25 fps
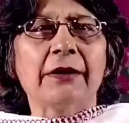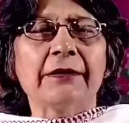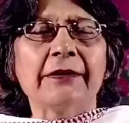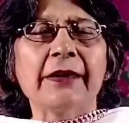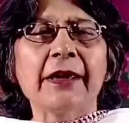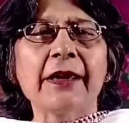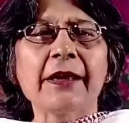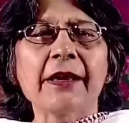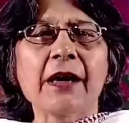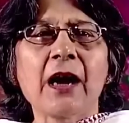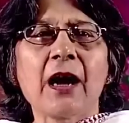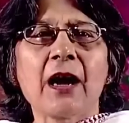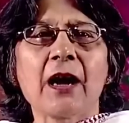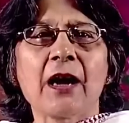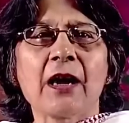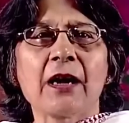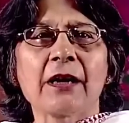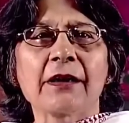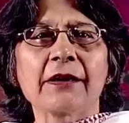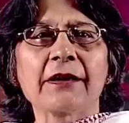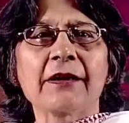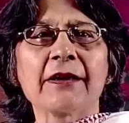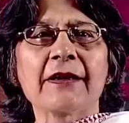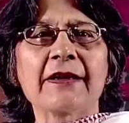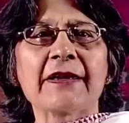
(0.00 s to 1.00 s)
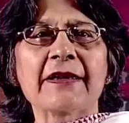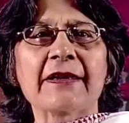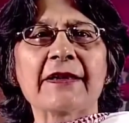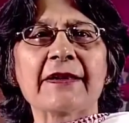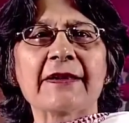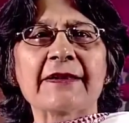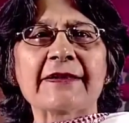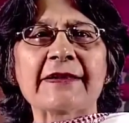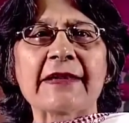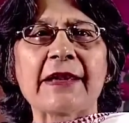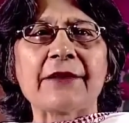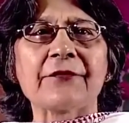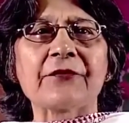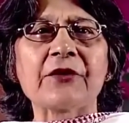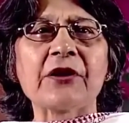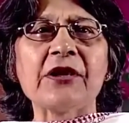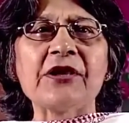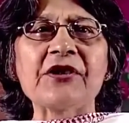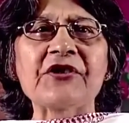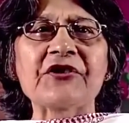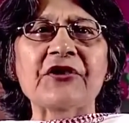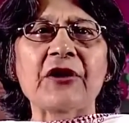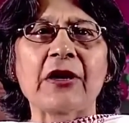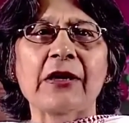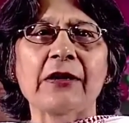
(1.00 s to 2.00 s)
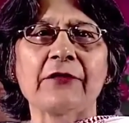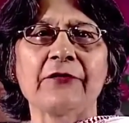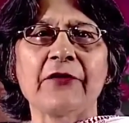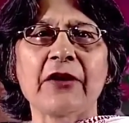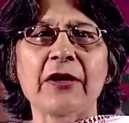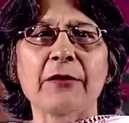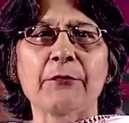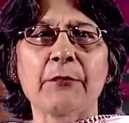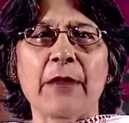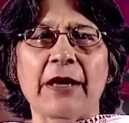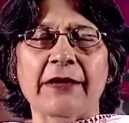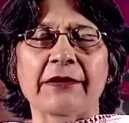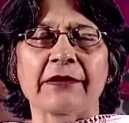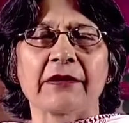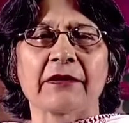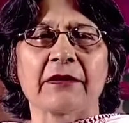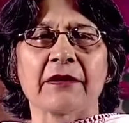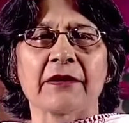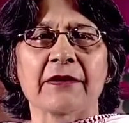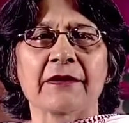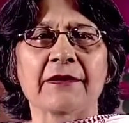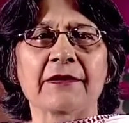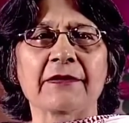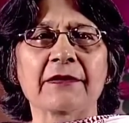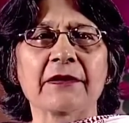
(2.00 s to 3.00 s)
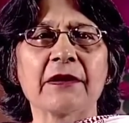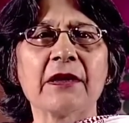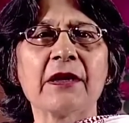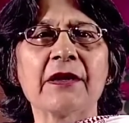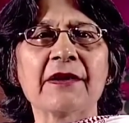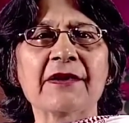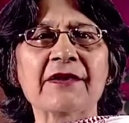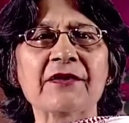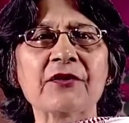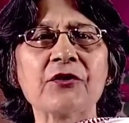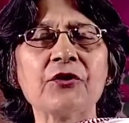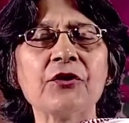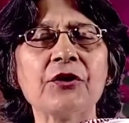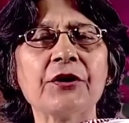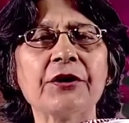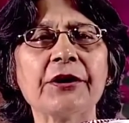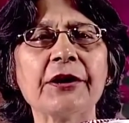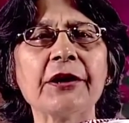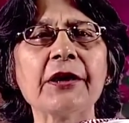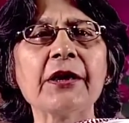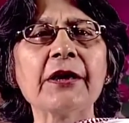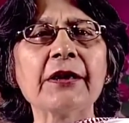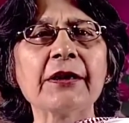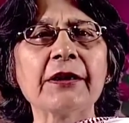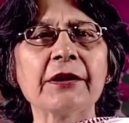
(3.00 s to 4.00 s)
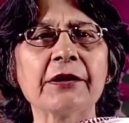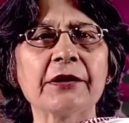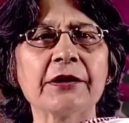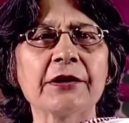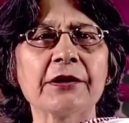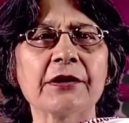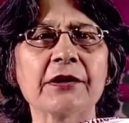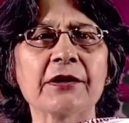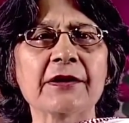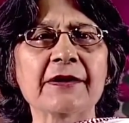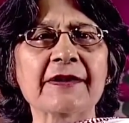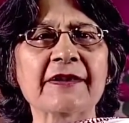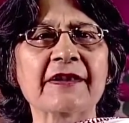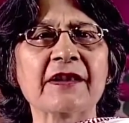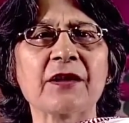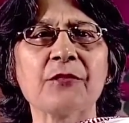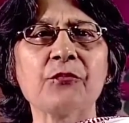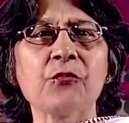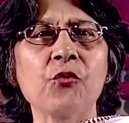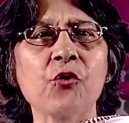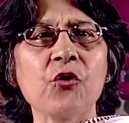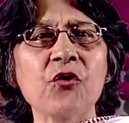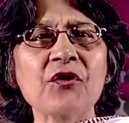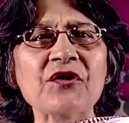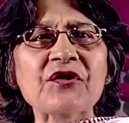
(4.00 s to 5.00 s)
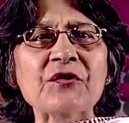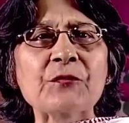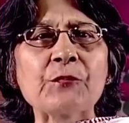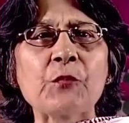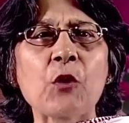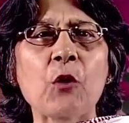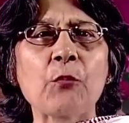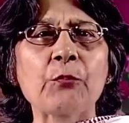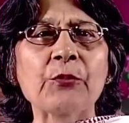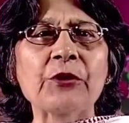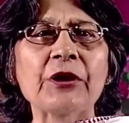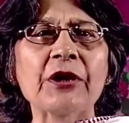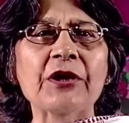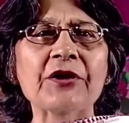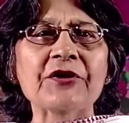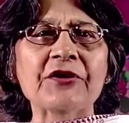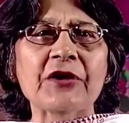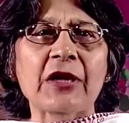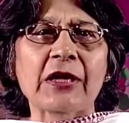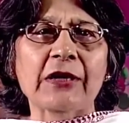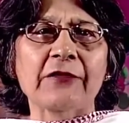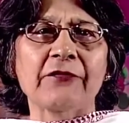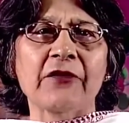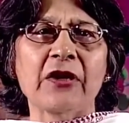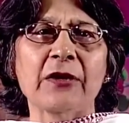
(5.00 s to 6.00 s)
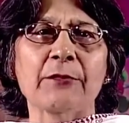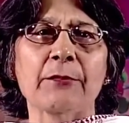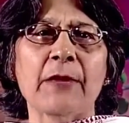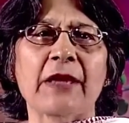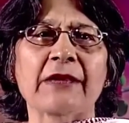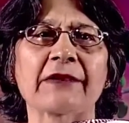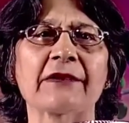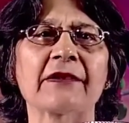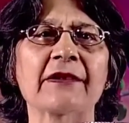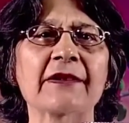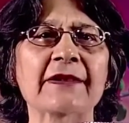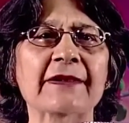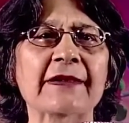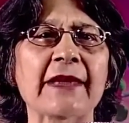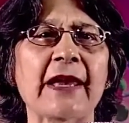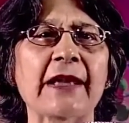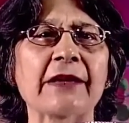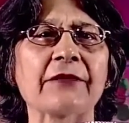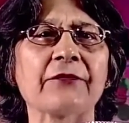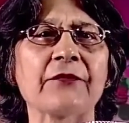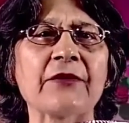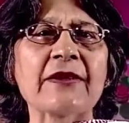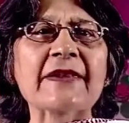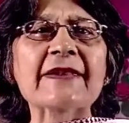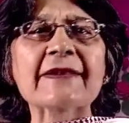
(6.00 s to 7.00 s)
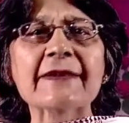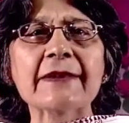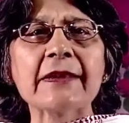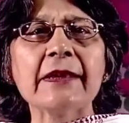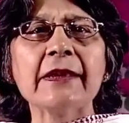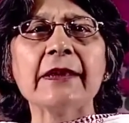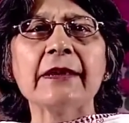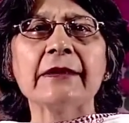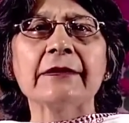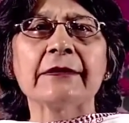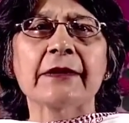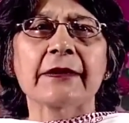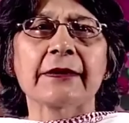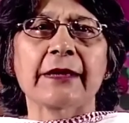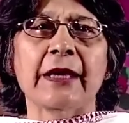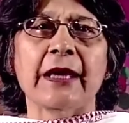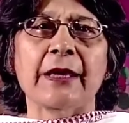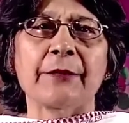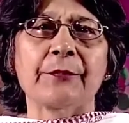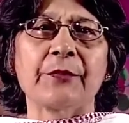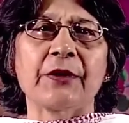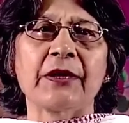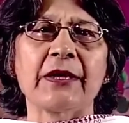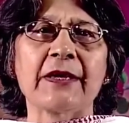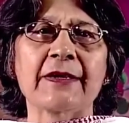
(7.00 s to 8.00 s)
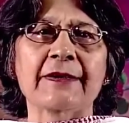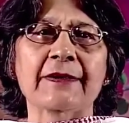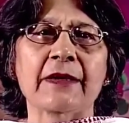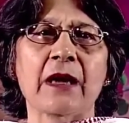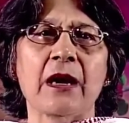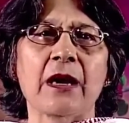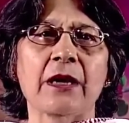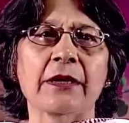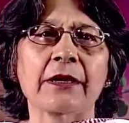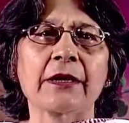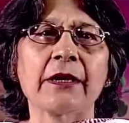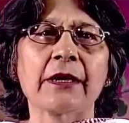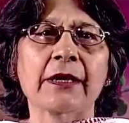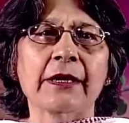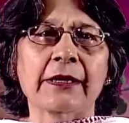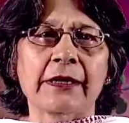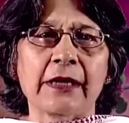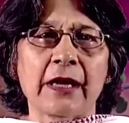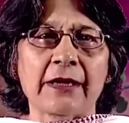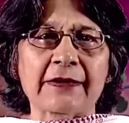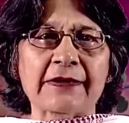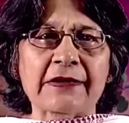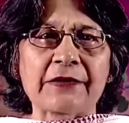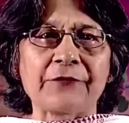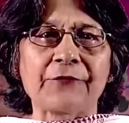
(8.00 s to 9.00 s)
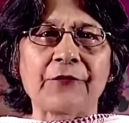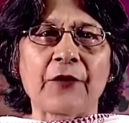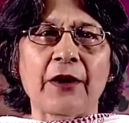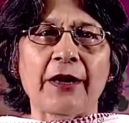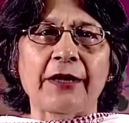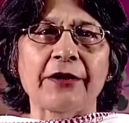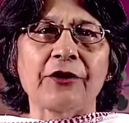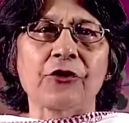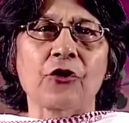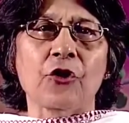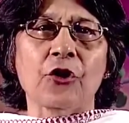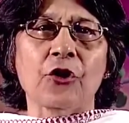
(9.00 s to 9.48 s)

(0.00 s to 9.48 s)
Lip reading: There are several shelving methods. So, dear learners, the most popular shelving methods that we see in the libraries are classified